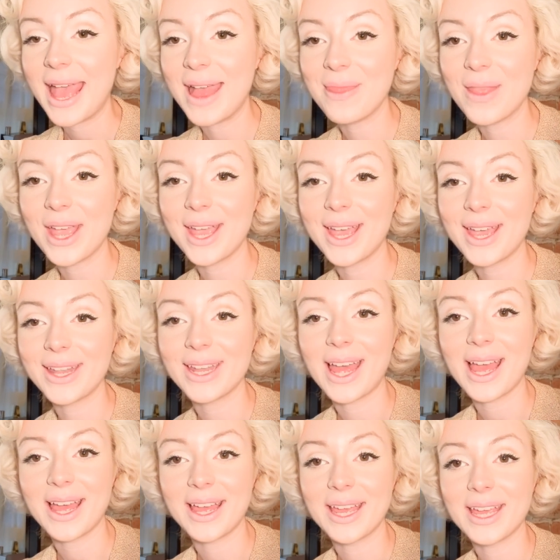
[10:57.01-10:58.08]
and then
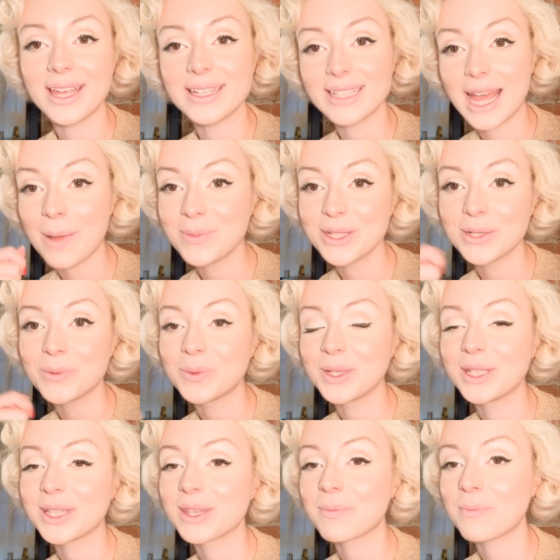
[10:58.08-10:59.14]
I dabbed it
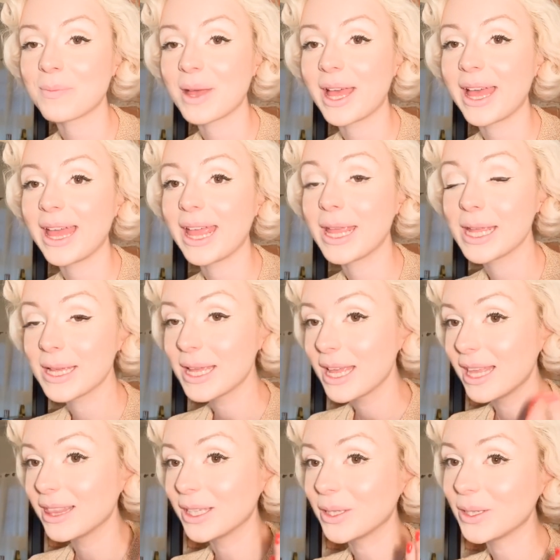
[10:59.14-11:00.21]
with my
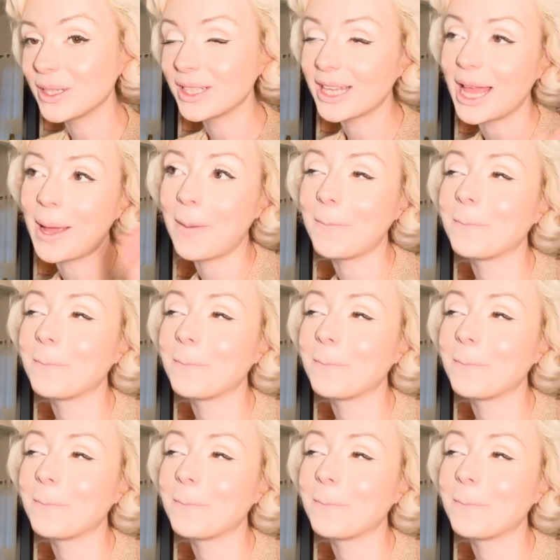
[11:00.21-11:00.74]
little,